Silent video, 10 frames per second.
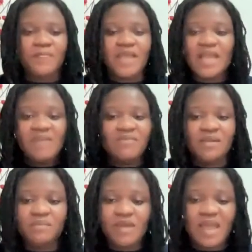I have
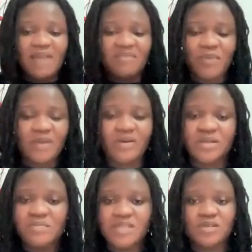a
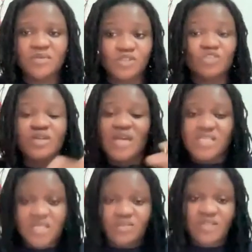background in mass communication, so I
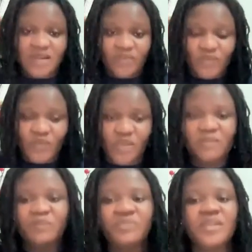can tell you that for free.